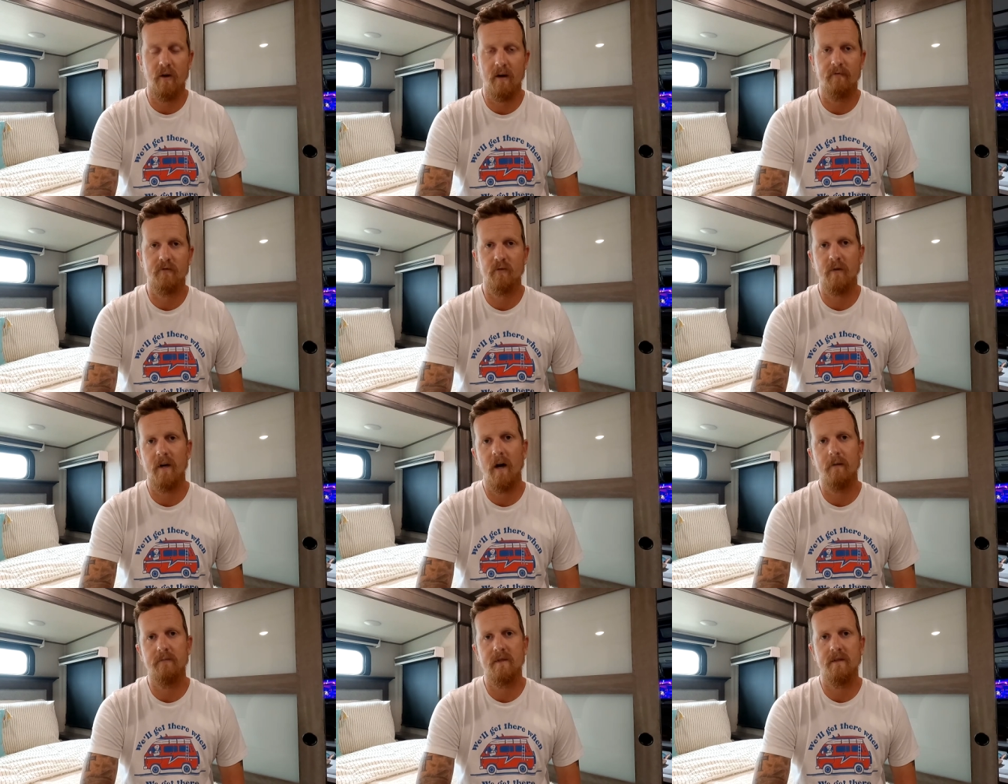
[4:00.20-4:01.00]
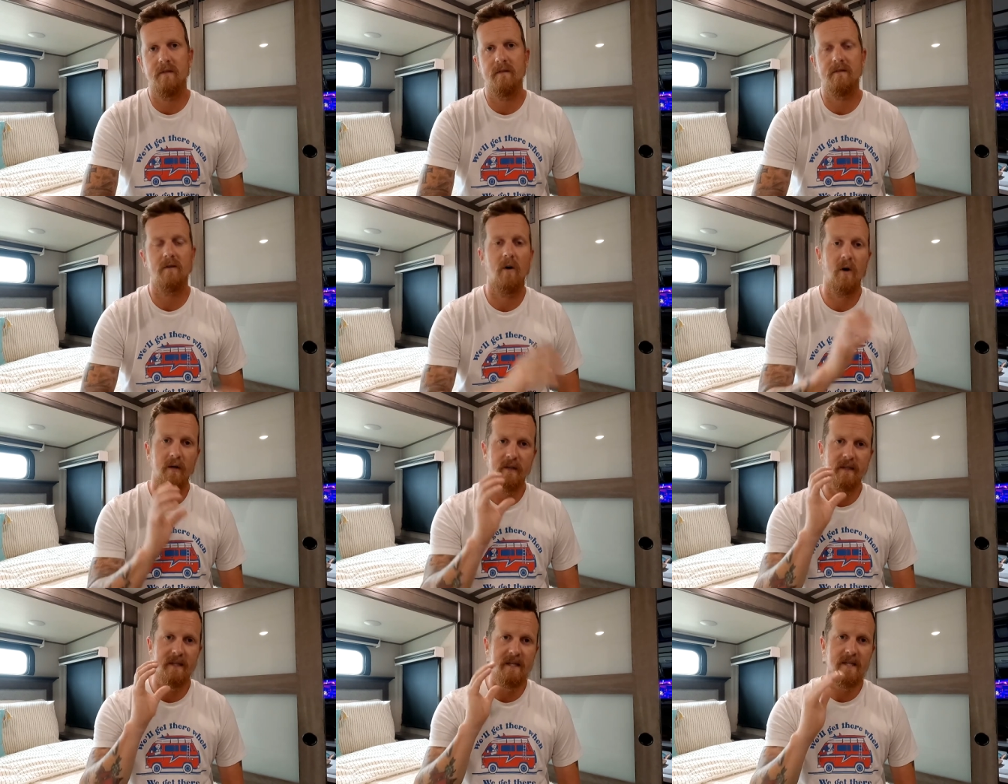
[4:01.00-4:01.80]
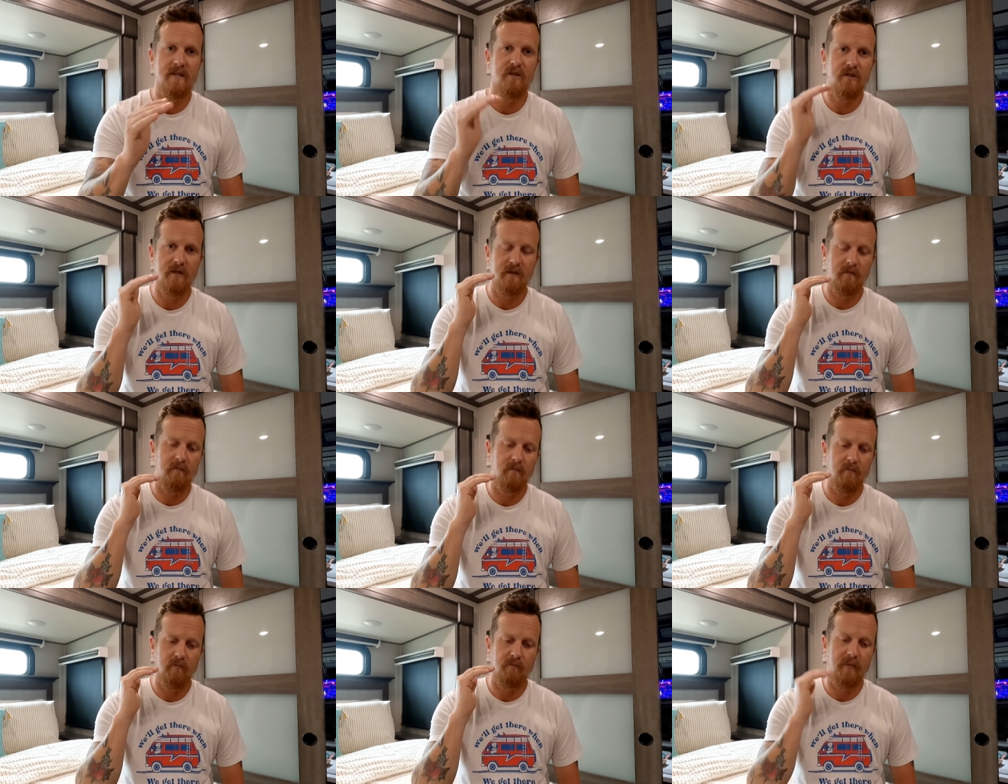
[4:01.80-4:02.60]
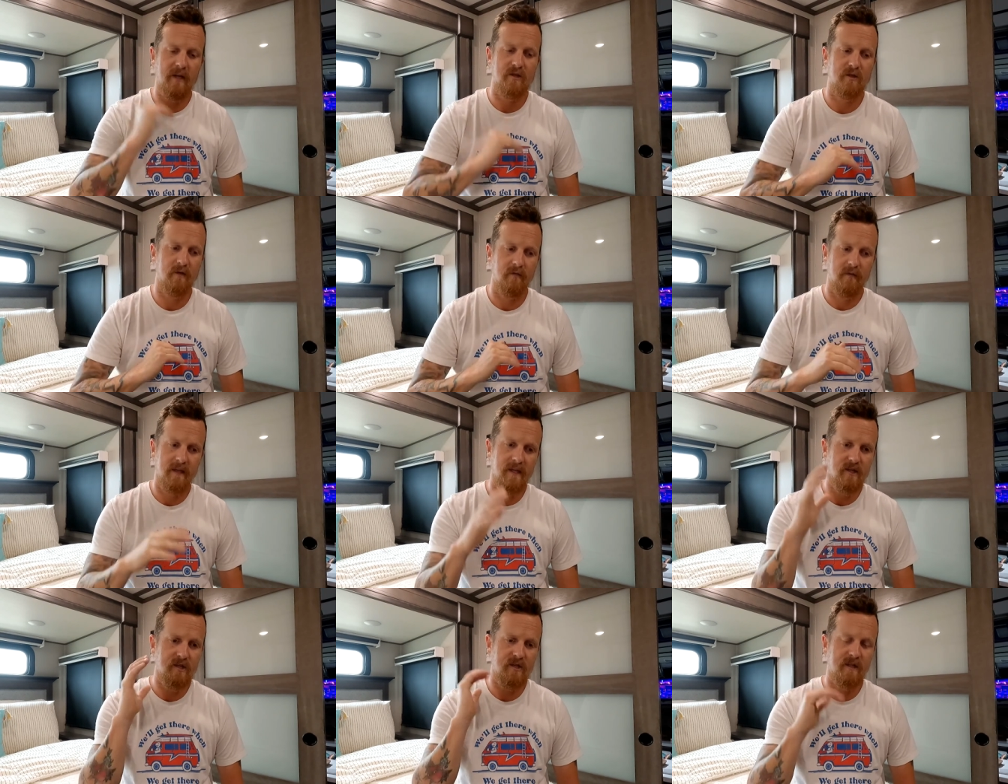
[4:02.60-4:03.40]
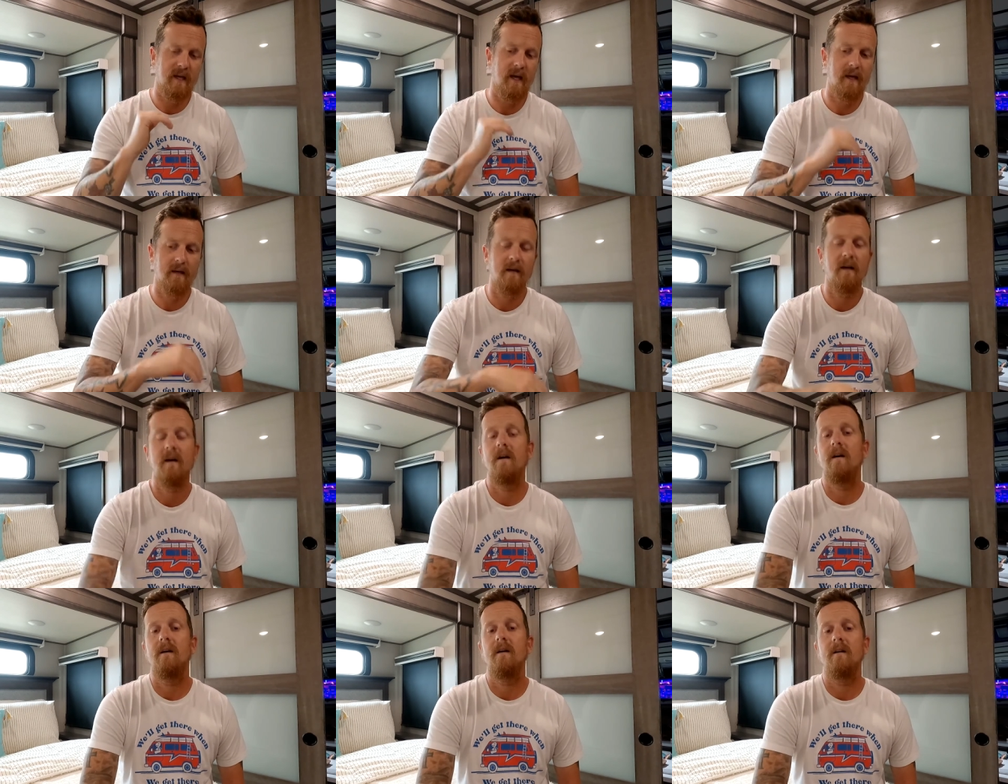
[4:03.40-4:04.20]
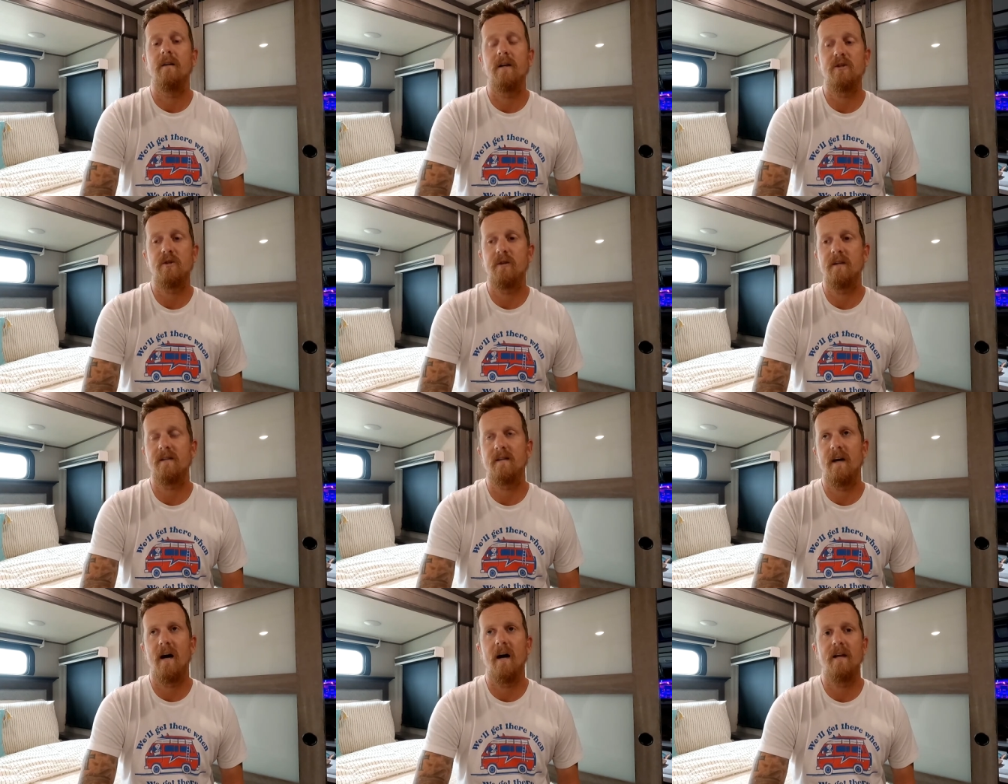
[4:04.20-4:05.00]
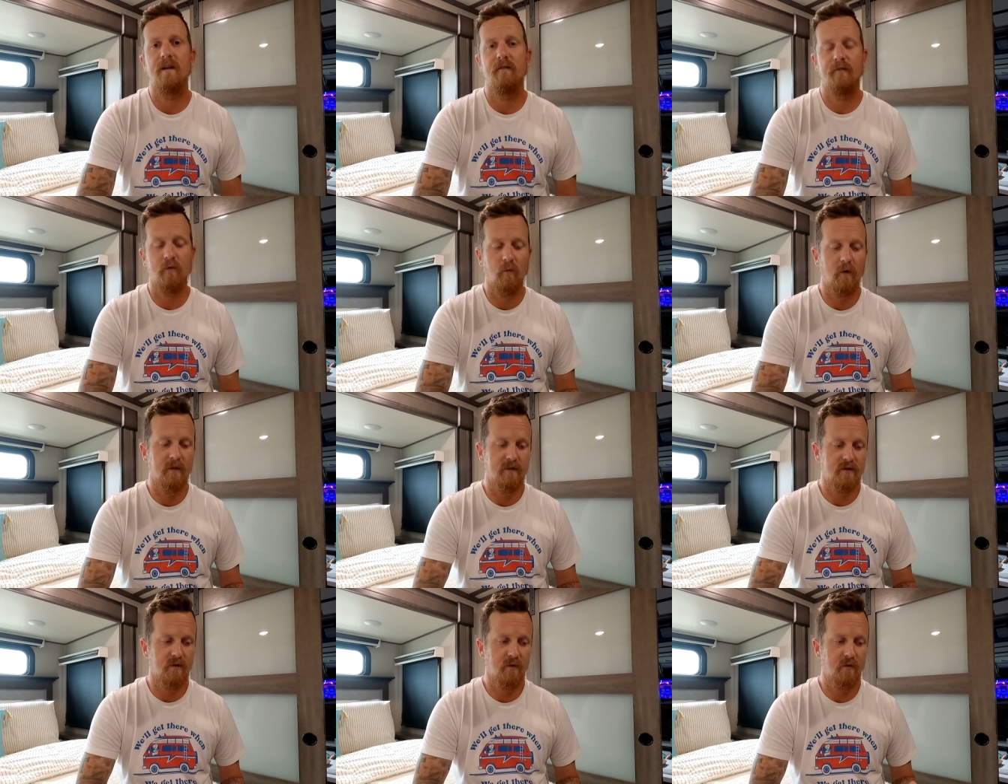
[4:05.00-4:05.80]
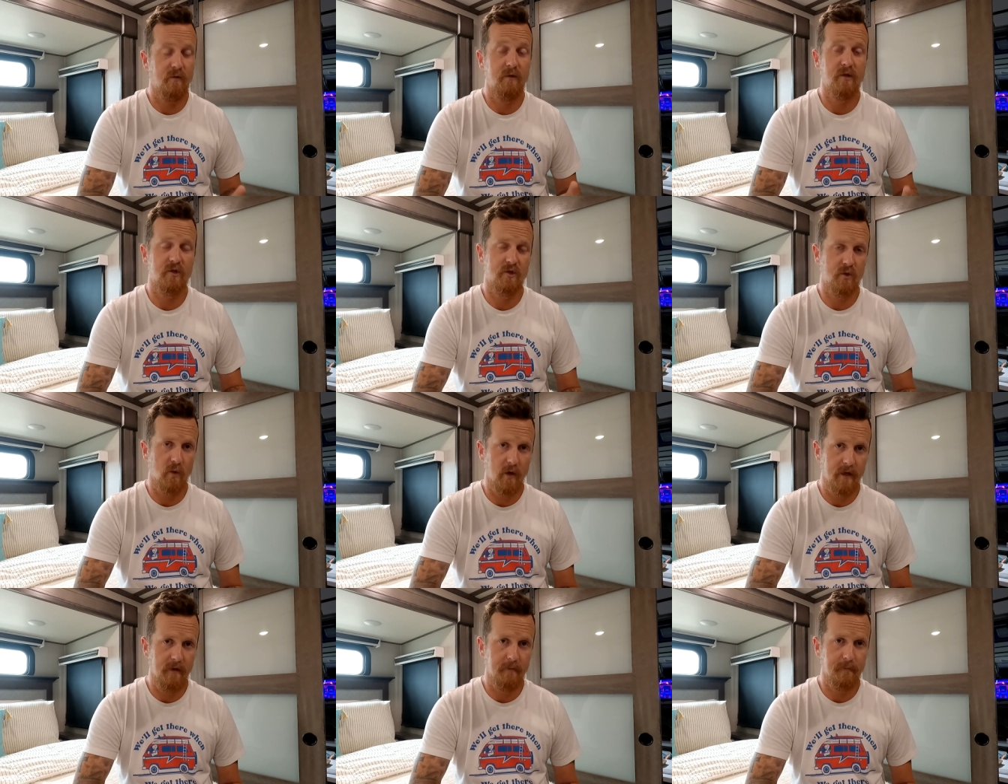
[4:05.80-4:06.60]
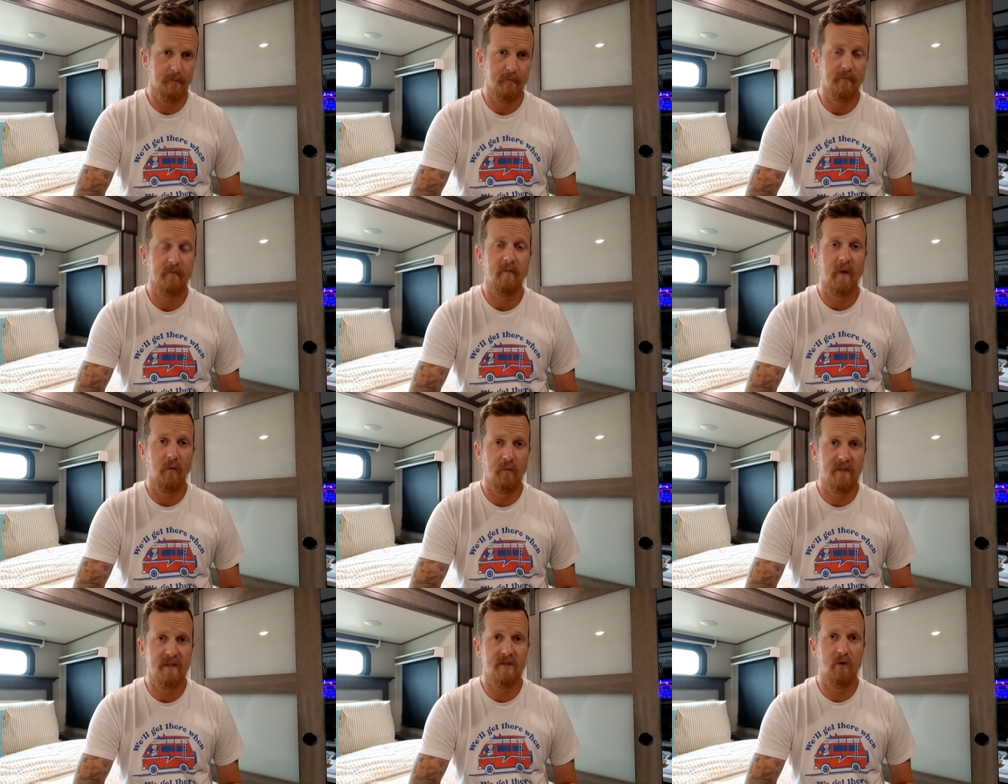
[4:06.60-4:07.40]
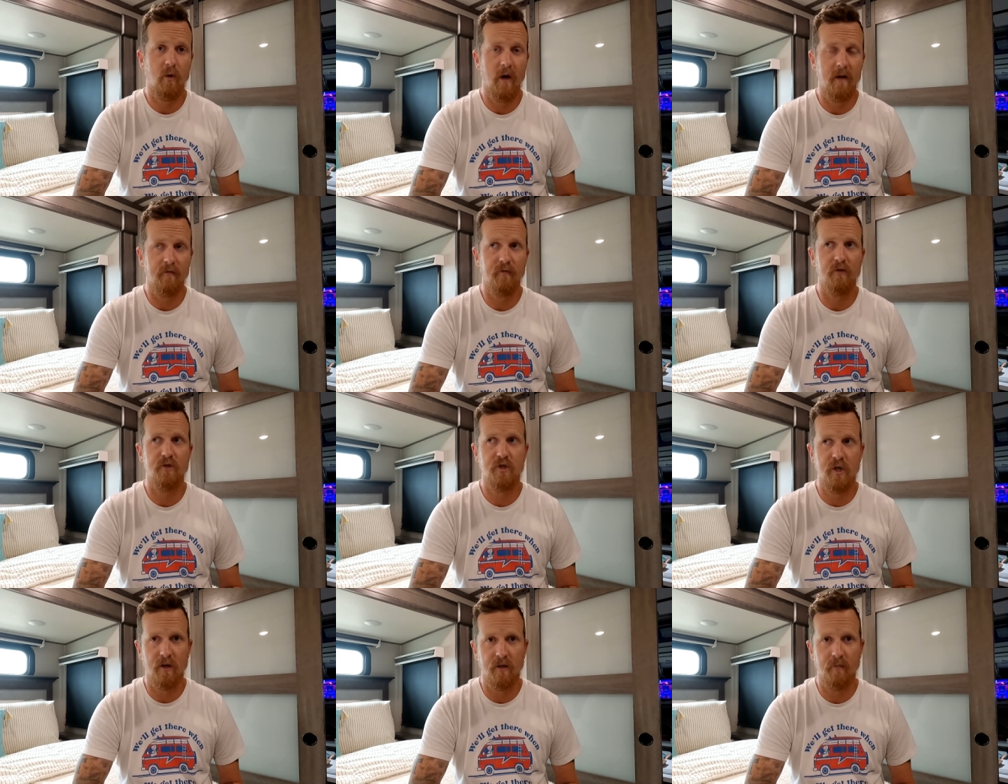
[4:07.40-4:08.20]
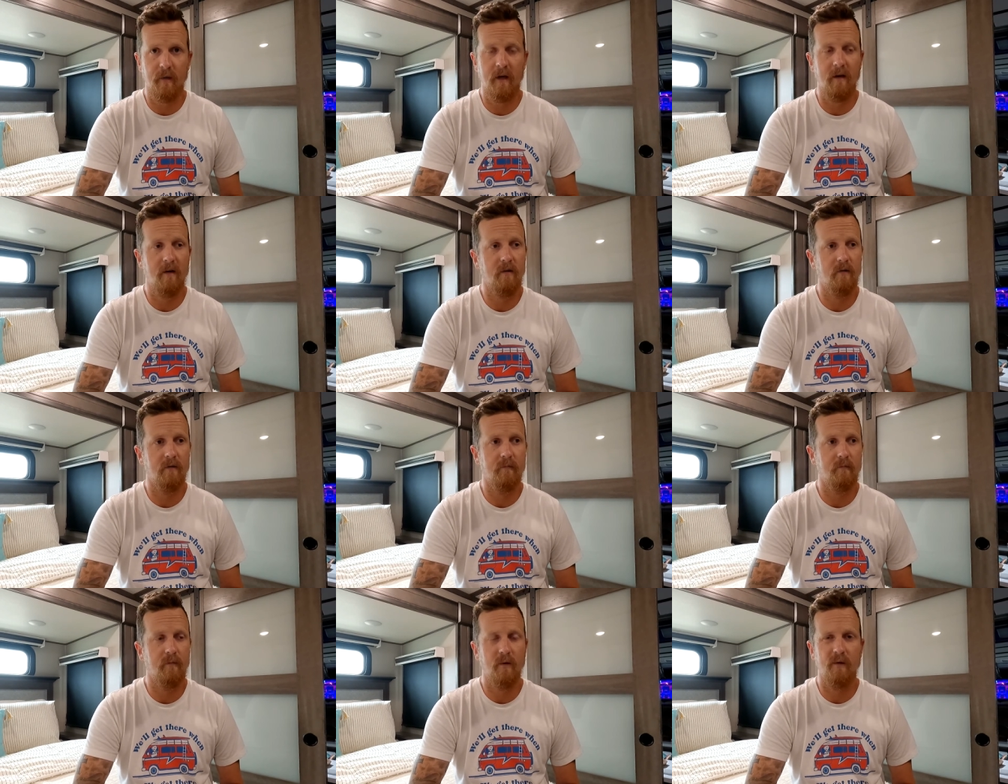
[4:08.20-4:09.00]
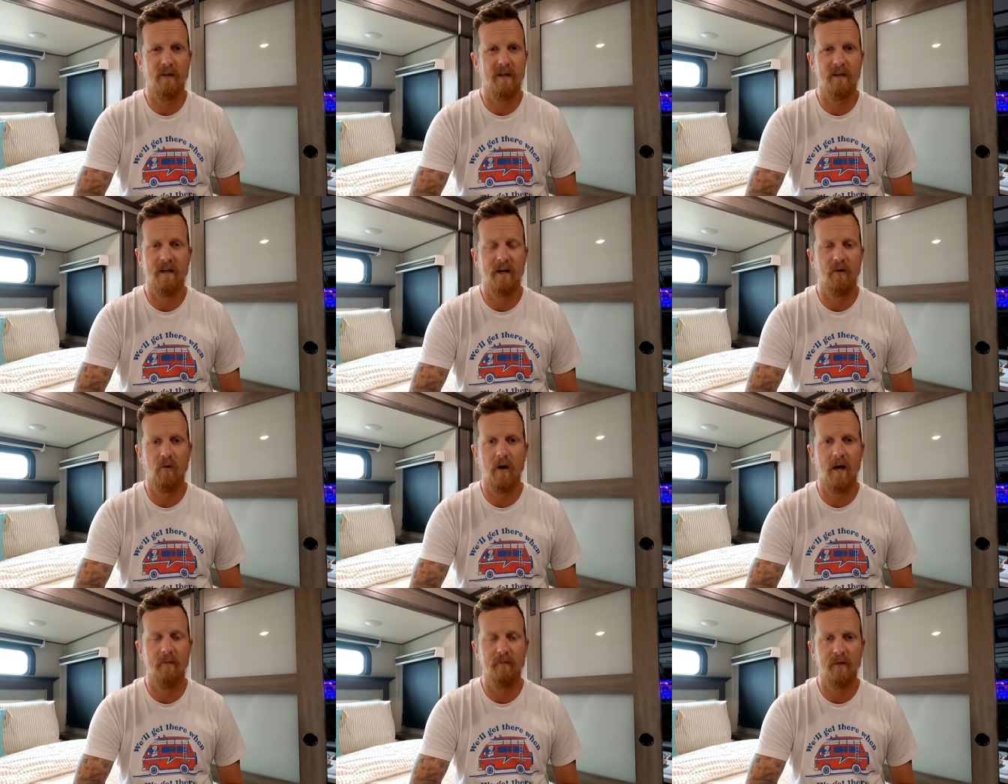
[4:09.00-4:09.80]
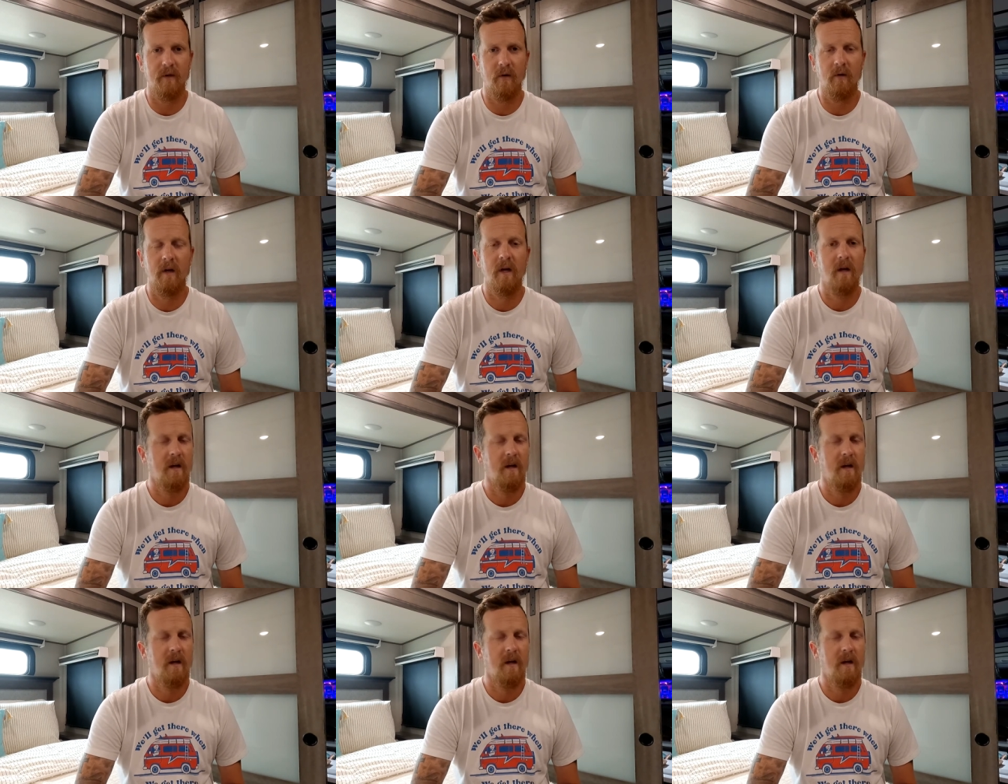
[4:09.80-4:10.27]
then you have three options on each picture. Each scan lets you decide if you want to destroy it, which is great for junk mail or any of that crap, you know.